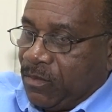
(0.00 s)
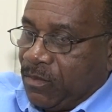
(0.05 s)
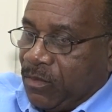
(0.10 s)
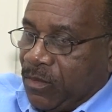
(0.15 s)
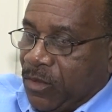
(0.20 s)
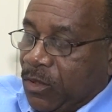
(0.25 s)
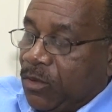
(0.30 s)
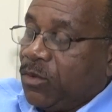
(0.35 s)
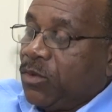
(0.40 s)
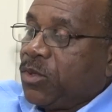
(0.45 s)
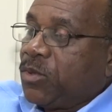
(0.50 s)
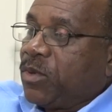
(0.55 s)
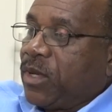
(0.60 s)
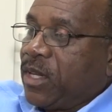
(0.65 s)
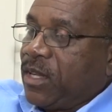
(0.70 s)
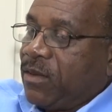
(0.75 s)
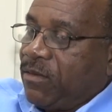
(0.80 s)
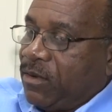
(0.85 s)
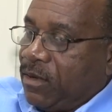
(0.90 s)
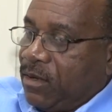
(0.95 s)
use
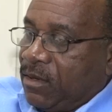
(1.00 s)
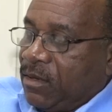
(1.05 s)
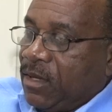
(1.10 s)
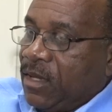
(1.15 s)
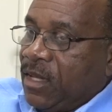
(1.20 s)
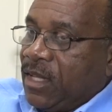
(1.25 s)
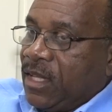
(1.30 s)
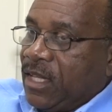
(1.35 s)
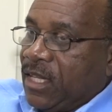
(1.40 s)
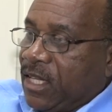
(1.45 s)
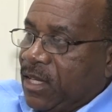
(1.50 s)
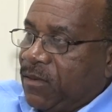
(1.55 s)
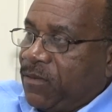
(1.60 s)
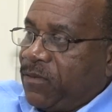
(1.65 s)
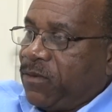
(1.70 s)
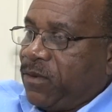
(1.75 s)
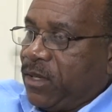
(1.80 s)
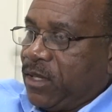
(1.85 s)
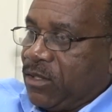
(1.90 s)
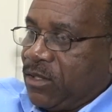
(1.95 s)
whatever
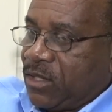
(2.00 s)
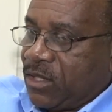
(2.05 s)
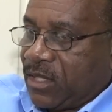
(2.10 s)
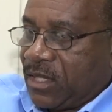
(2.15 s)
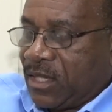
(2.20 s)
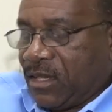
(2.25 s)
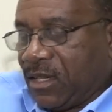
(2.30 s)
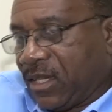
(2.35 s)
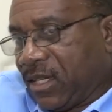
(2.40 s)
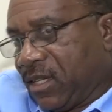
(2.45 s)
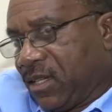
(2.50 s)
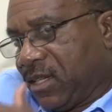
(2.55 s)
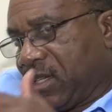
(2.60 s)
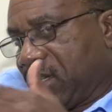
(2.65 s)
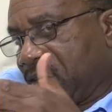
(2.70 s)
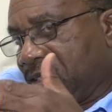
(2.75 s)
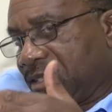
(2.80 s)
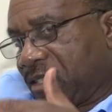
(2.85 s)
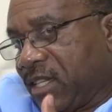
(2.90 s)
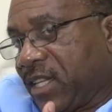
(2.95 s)
influence
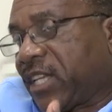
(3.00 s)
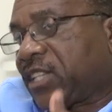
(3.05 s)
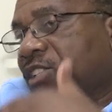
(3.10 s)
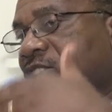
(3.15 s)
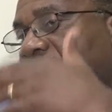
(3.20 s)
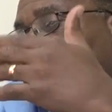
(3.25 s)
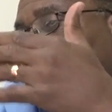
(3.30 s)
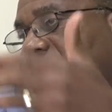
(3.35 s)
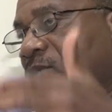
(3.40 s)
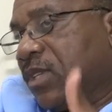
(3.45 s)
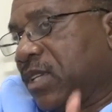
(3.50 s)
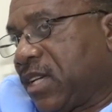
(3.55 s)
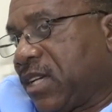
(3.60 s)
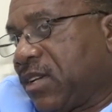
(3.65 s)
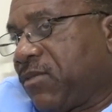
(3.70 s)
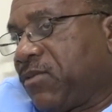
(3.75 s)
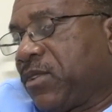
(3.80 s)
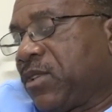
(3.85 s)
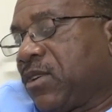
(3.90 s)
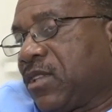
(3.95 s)
and connections we
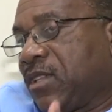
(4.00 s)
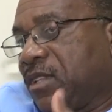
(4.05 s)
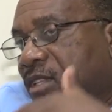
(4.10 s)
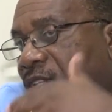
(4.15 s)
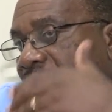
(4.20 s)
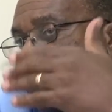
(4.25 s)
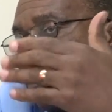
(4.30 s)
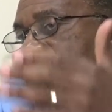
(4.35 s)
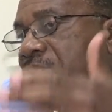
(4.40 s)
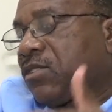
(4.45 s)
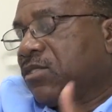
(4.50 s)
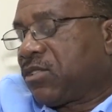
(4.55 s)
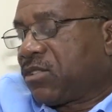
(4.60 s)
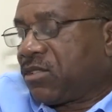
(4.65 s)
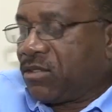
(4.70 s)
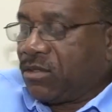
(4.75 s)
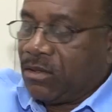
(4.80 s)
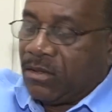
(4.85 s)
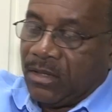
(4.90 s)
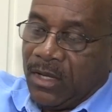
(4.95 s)
have with other nations
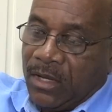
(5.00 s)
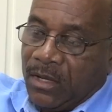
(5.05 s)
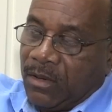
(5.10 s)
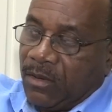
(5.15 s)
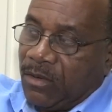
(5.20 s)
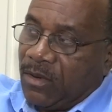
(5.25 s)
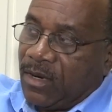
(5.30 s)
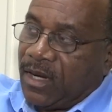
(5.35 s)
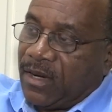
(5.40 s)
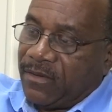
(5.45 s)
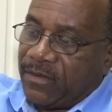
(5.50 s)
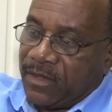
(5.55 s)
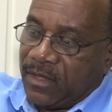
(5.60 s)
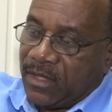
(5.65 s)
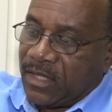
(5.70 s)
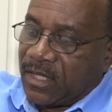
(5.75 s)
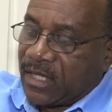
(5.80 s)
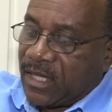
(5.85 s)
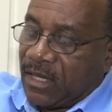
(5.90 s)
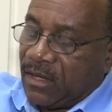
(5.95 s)
to go after
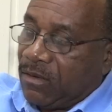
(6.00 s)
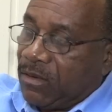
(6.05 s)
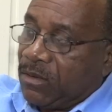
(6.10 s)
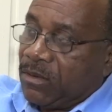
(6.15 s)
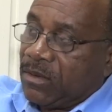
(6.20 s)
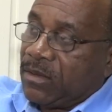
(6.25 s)
this kind of loot.